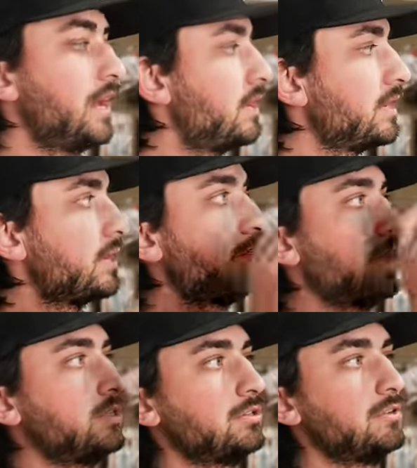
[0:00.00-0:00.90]
And then what
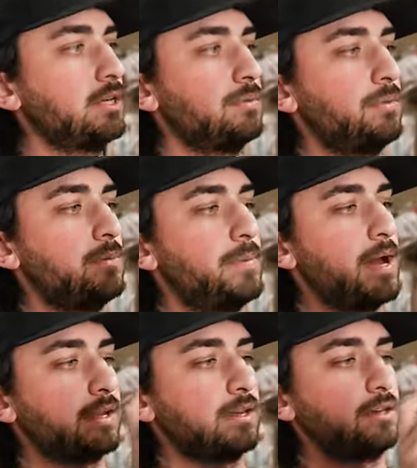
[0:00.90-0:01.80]
I do need to put
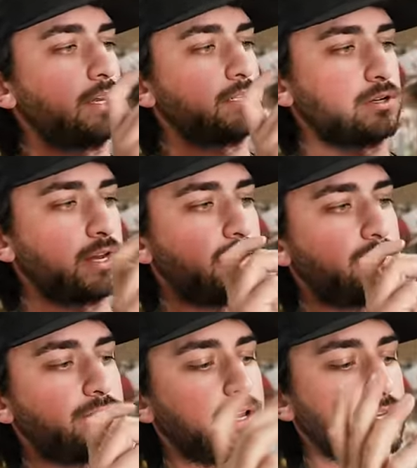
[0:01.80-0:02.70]
back in, I took it out
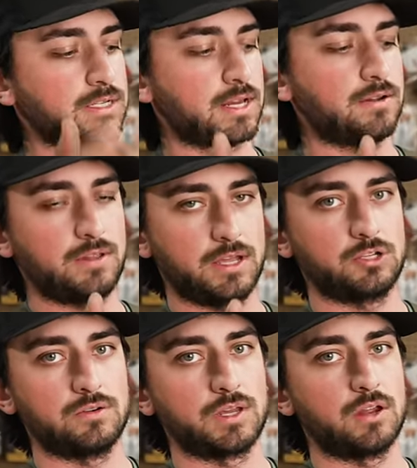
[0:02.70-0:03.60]
for Vegas. I don't like
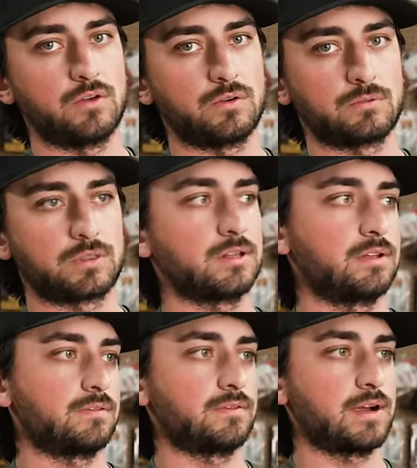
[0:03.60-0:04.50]
shooting indoor with a
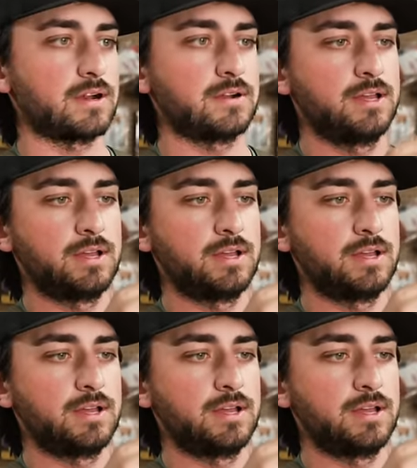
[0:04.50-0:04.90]
clarifier.